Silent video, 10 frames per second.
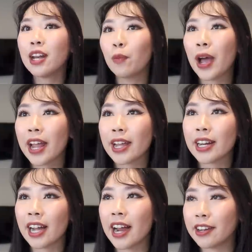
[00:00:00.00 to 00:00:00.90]
In a way,
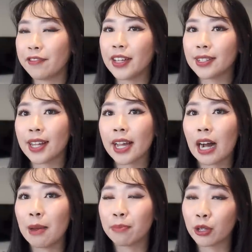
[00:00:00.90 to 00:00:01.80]
it kind of feels
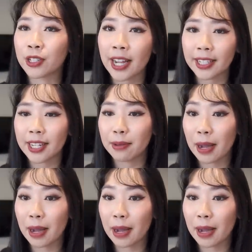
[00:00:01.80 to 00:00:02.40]
like I'm protecting